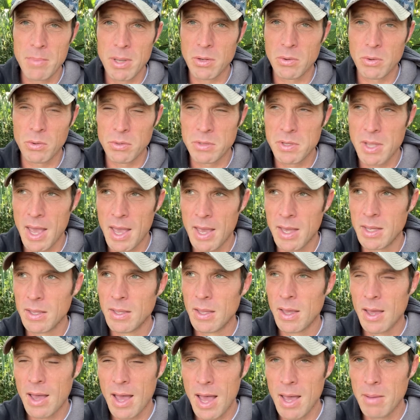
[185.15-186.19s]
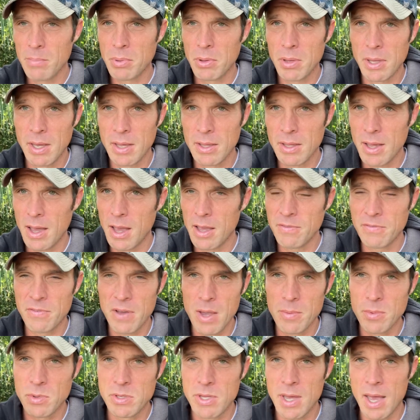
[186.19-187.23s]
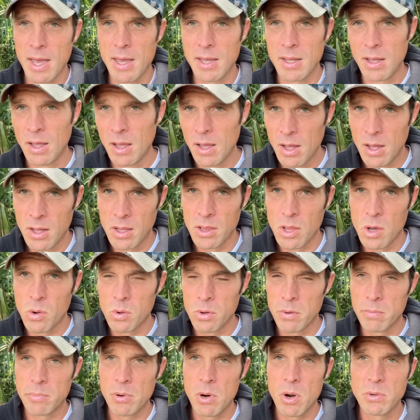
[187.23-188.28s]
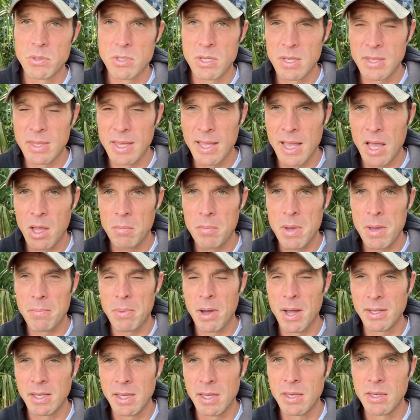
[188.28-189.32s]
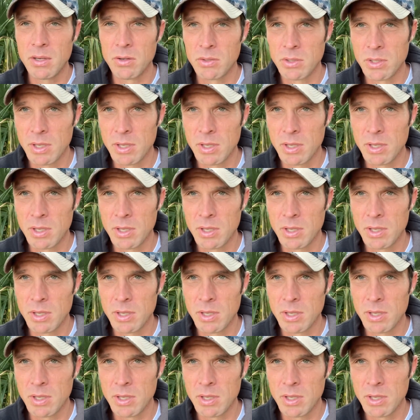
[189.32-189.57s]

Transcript: mineral diet, high plant, high fiber diet, lower in protein that helped my body heal.